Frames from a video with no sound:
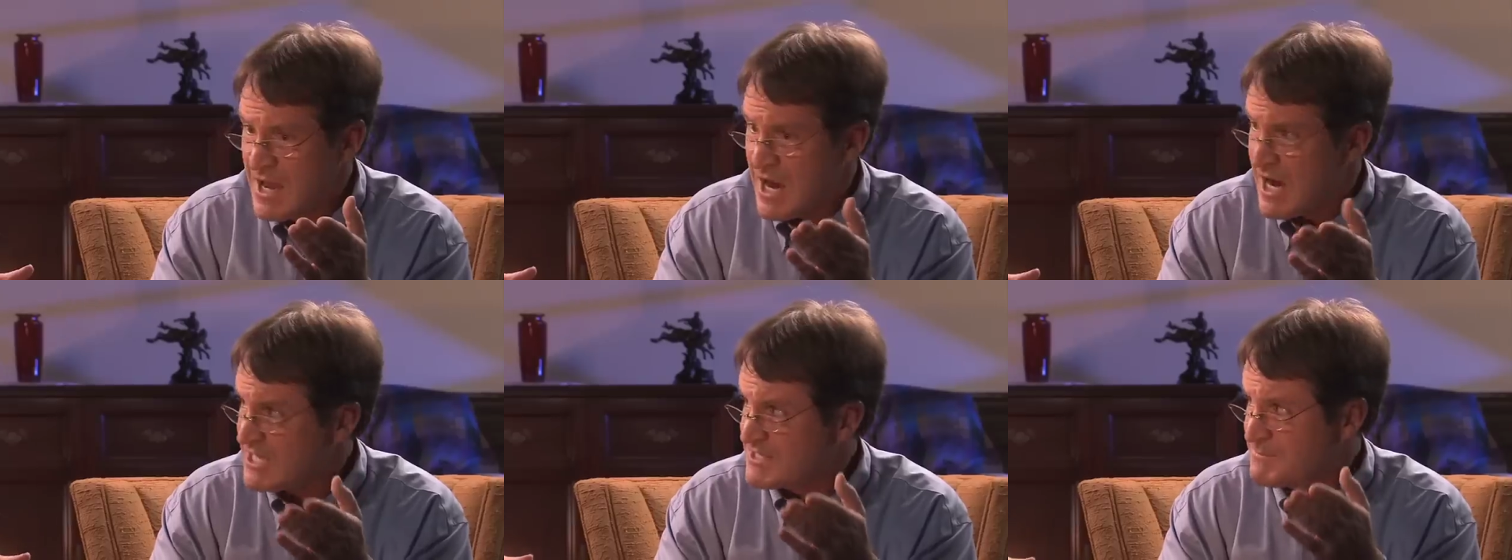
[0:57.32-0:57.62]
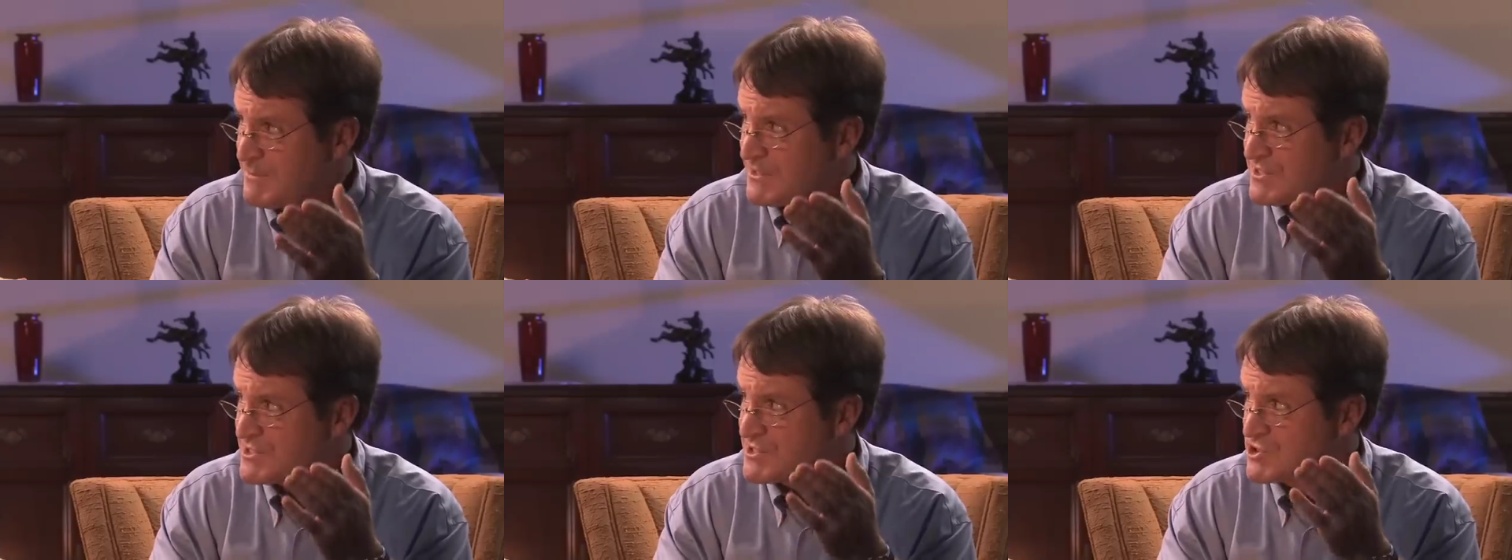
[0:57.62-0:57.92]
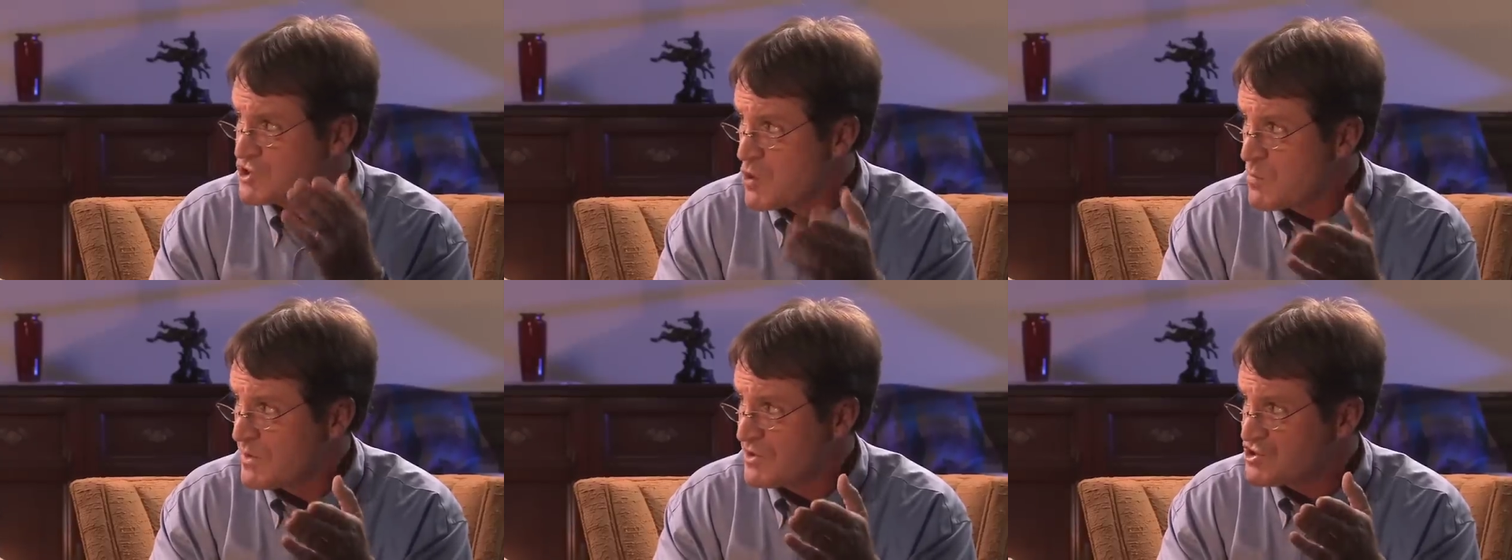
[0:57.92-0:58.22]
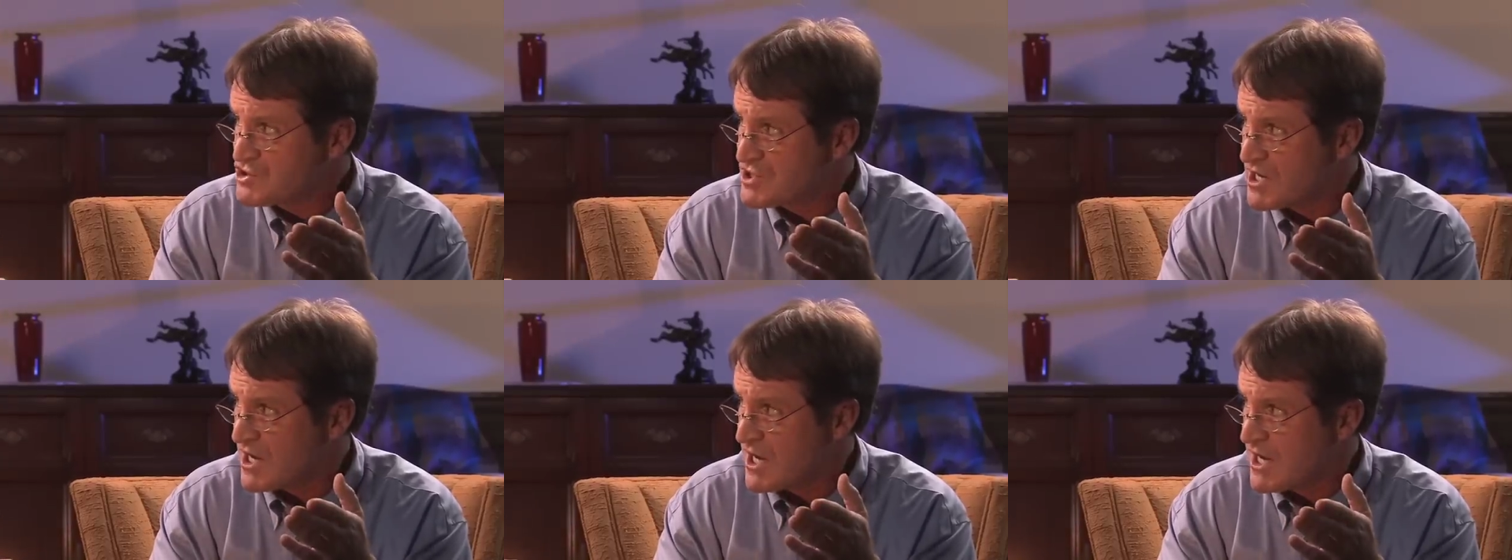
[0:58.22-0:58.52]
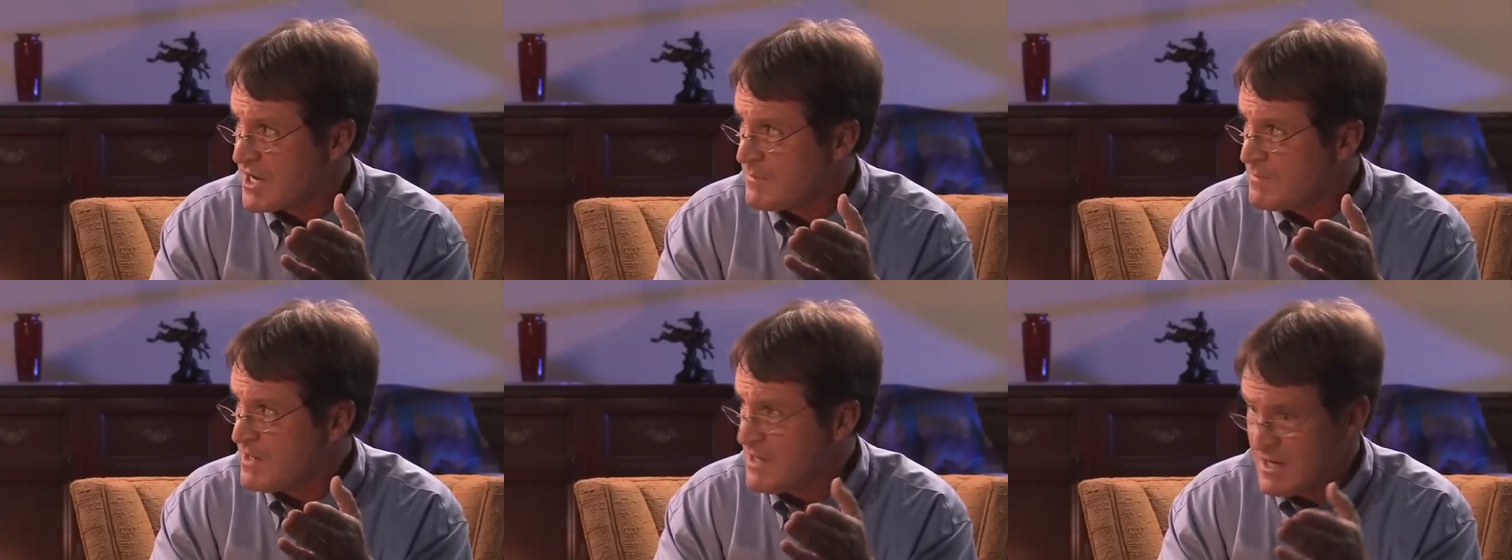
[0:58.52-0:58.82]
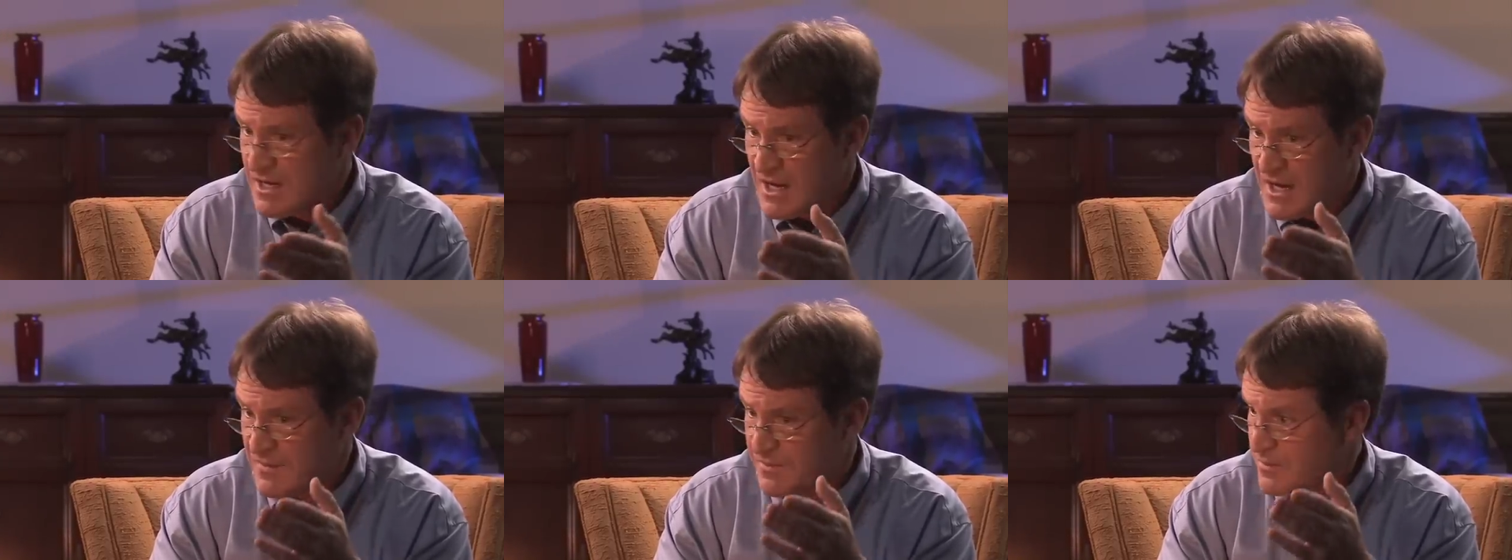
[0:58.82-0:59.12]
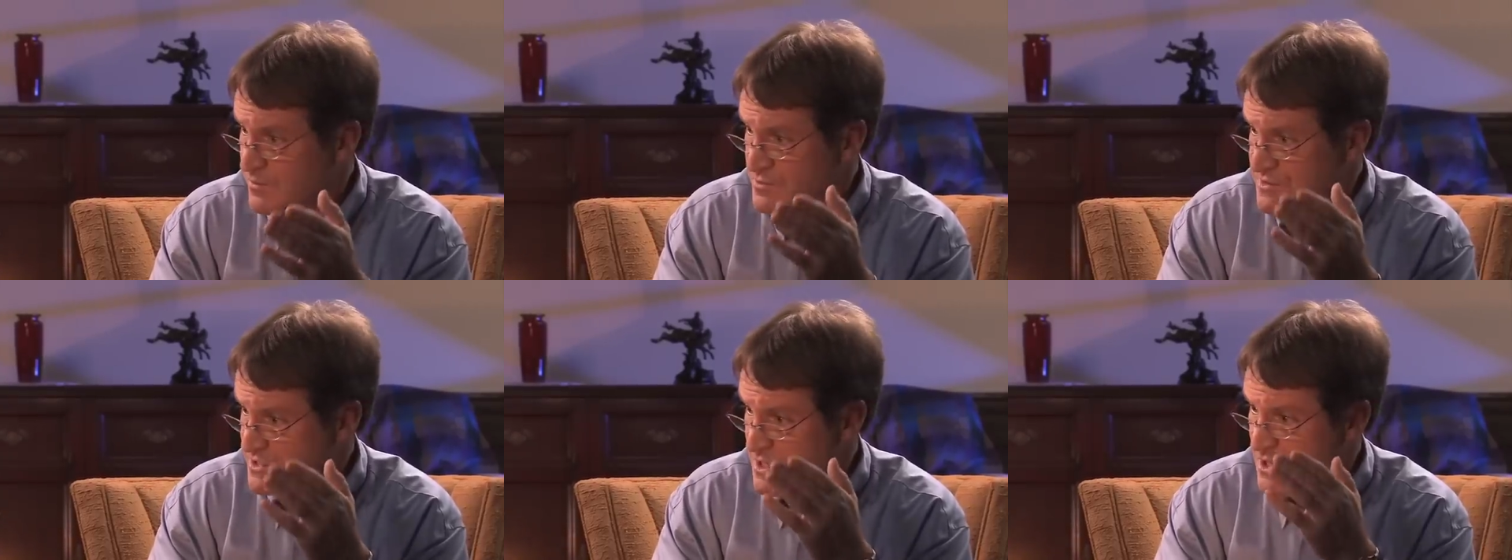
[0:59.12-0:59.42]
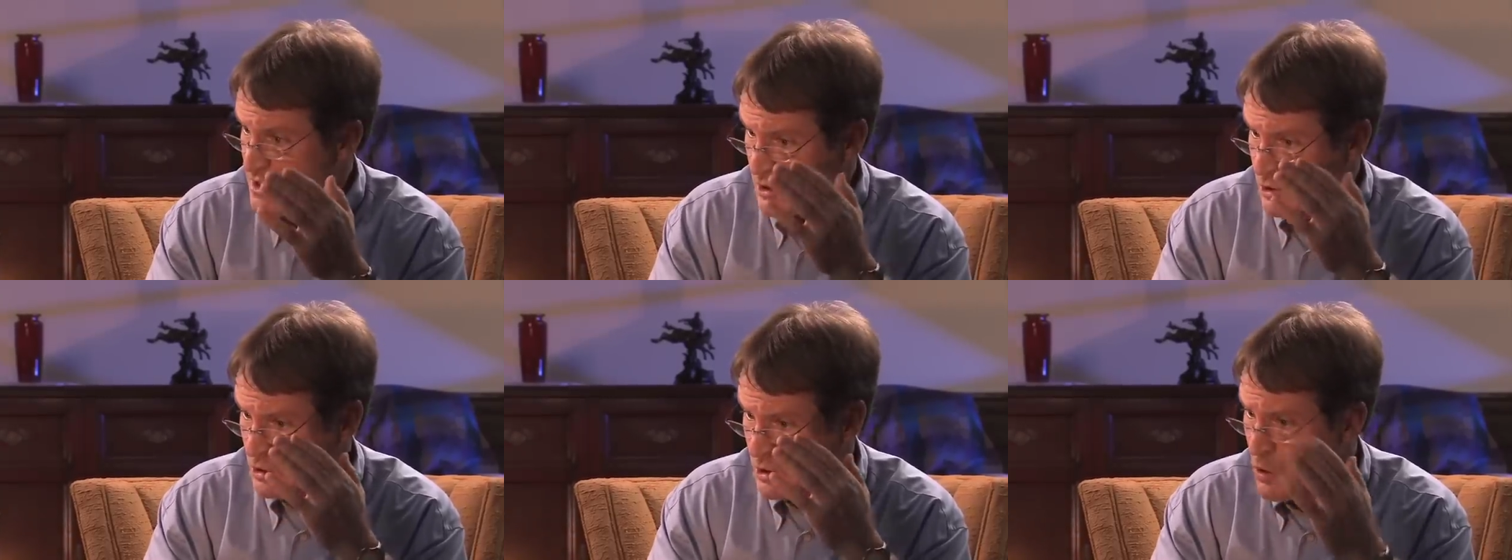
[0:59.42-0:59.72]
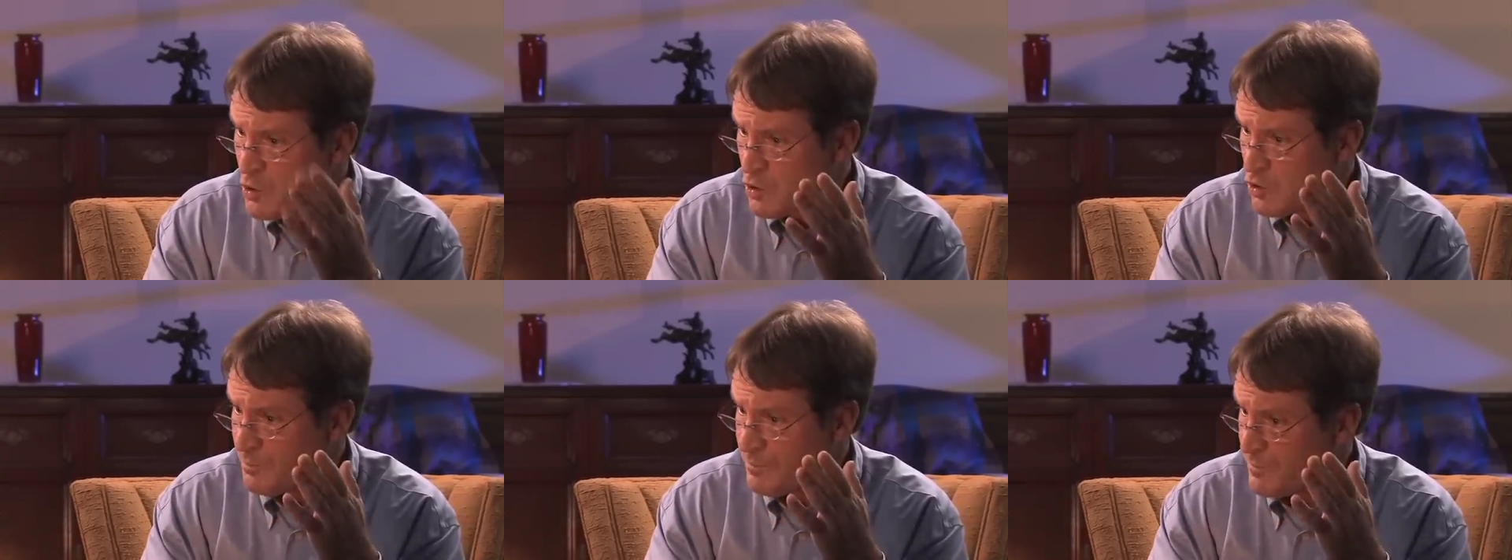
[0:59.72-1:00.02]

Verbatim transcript: I spent so much time at those local